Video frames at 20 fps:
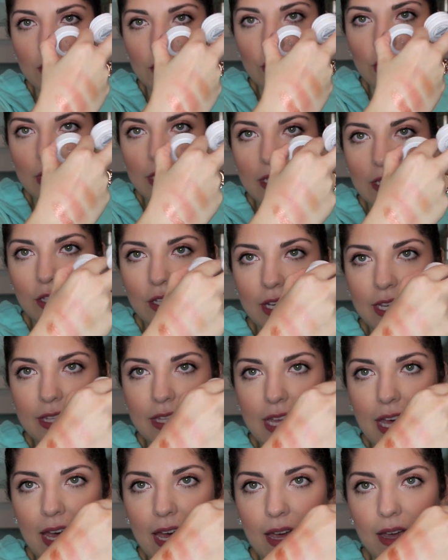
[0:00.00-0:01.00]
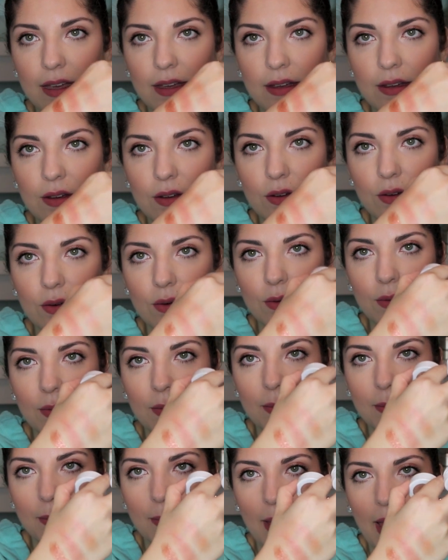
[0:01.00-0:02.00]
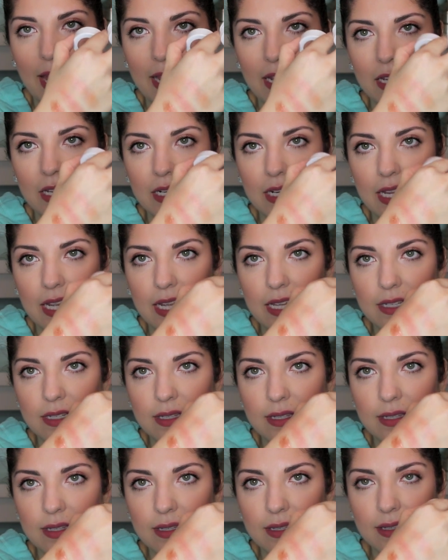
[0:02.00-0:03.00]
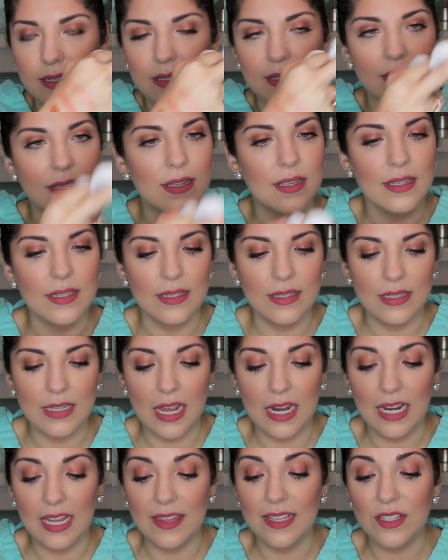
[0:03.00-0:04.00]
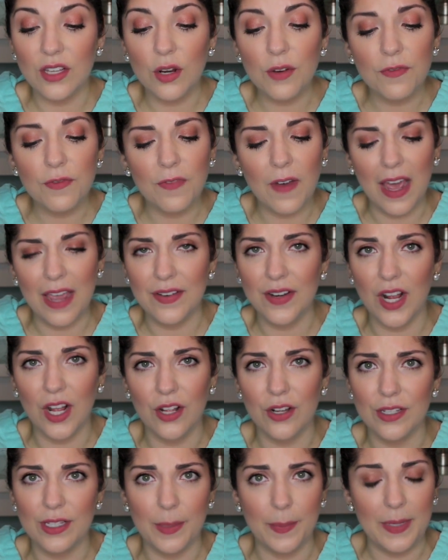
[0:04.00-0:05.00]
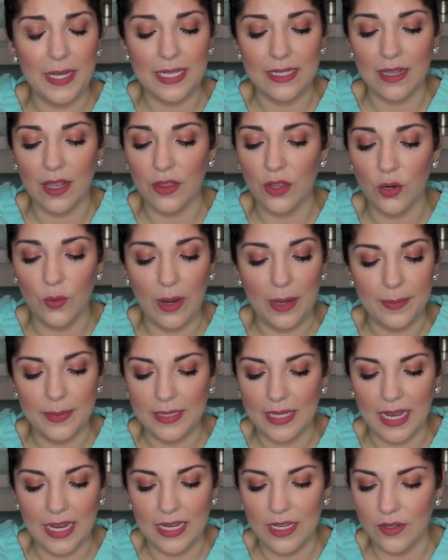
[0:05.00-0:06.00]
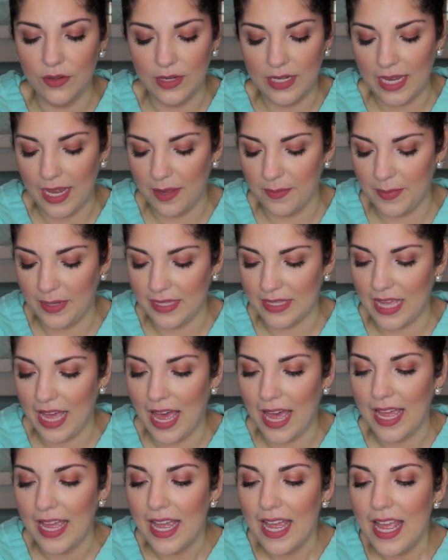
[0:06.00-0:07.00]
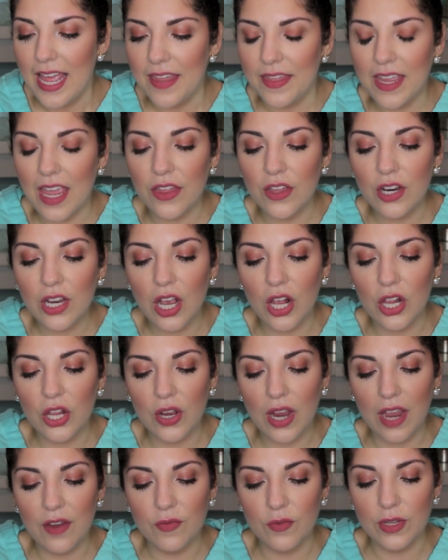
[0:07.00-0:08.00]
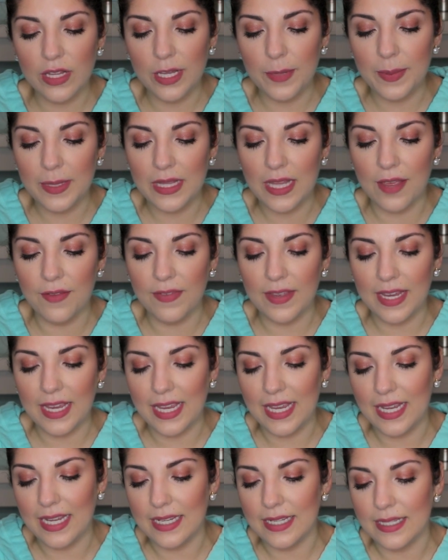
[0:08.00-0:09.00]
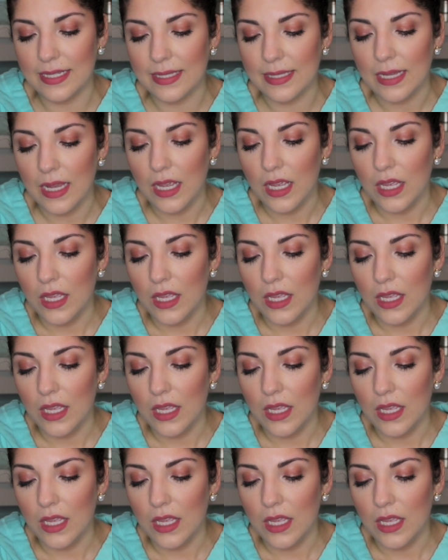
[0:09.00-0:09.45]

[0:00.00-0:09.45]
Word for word: Just look at that. Oh my goodness. Stunning. These are five dollars a piece on their website. You can't beat that. The other color I've really been loving is